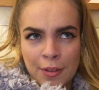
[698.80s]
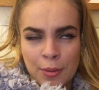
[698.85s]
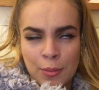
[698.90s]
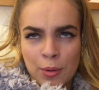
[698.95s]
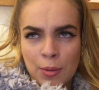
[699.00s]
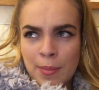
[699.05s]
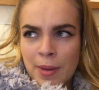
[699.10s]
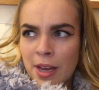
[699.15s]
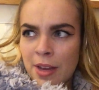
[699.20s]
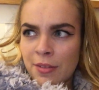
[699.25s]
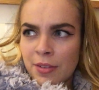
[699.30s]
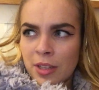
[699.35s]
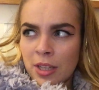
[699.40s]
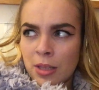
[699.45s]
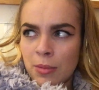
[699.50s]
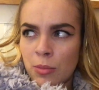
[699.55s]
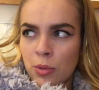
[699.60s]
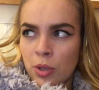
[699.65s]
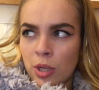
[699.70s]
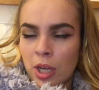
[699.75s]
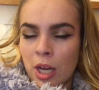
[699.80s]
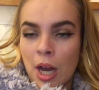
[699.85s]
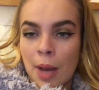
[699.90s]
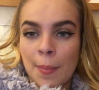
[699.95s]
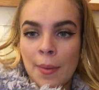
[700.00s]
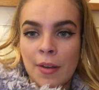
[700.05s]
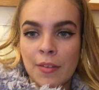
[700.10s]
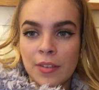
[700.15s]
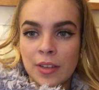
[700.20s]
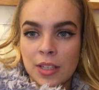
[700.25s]
what am I having in the morning?
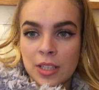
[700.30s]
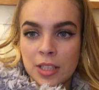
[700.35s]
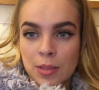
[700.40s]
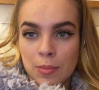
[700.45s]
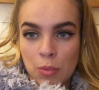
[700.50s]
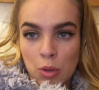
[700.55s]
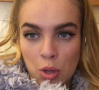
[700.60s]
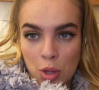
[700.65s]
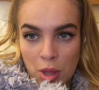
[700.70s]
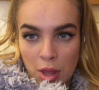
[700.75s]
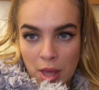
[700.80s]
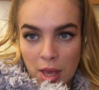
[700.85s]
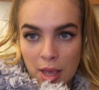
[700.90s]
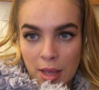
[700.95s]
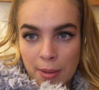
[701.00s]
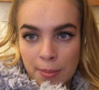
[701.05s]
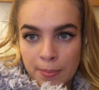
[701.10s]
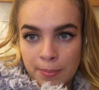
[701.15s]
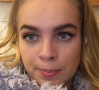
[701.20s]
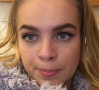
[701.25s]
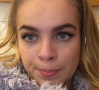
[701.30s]
I'm having a smoothie,